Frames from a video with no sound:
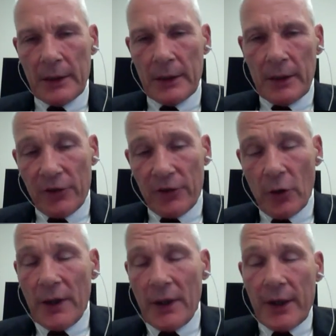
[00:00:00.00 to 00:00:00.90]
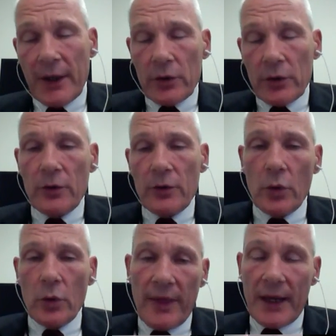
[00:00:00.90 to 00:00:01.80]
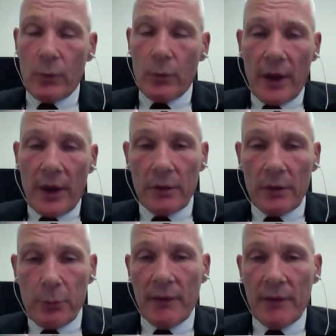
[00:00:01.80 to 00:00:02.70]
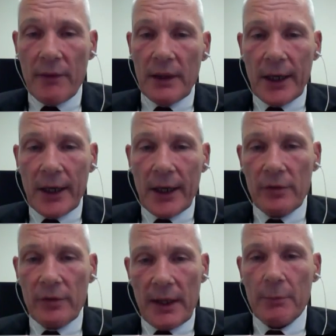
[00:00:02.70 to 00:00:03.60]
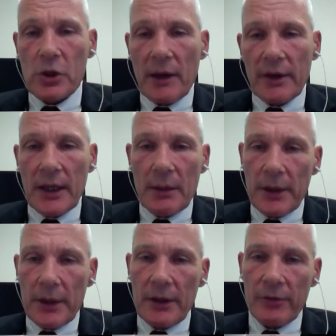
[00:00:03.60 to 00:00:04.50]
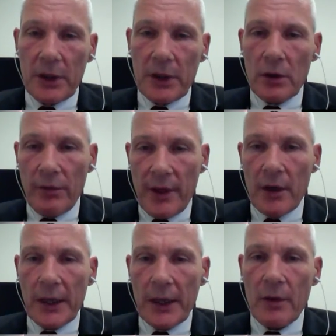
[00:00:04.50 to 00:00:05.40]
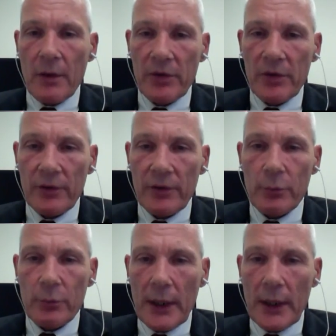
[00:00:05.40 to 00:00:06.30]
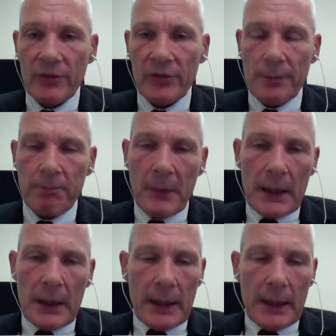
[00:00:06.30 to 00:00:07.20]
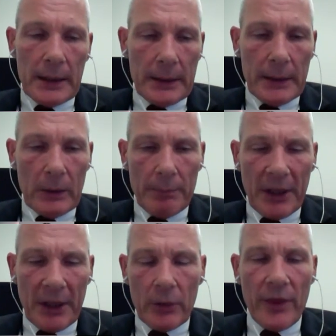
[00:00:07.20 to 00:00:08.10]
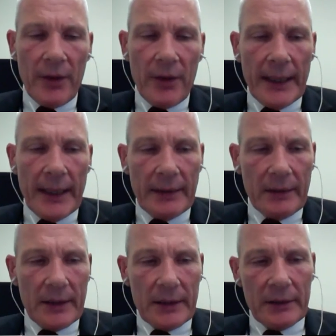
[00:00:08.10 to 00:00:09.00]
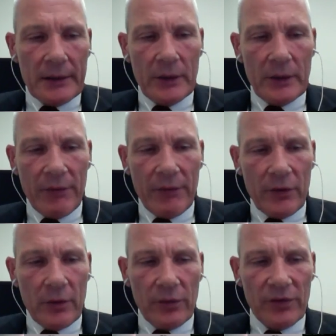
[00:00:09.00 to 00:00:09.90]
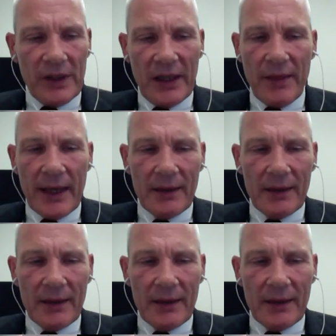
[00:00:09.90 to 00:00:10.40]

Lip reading: Certainly, they could not do that without private actors like private companies, because they are running the business more or less. But on the other hand, you have to see that